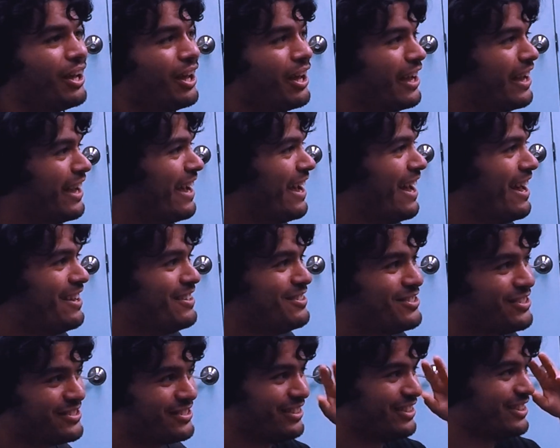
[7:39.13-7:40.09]
and
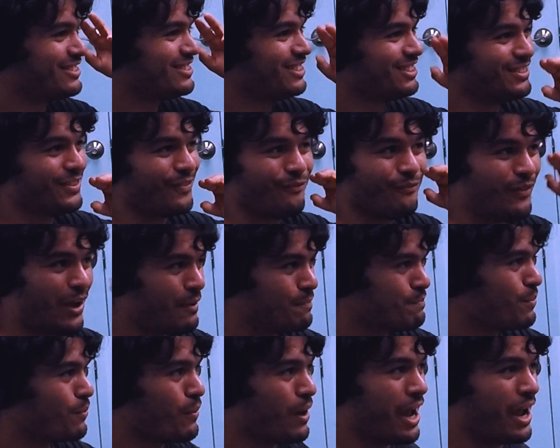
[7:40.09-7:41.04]
just listening to
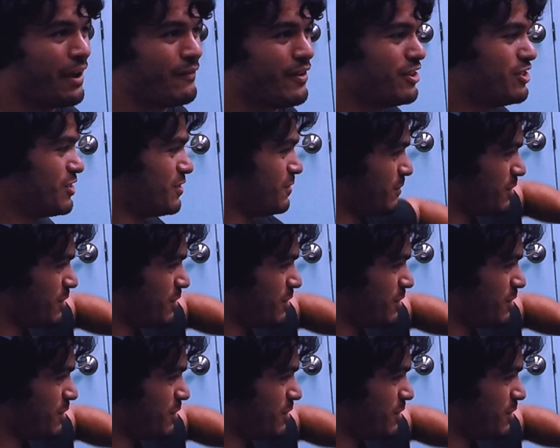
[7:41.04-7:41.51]
vaporwave and just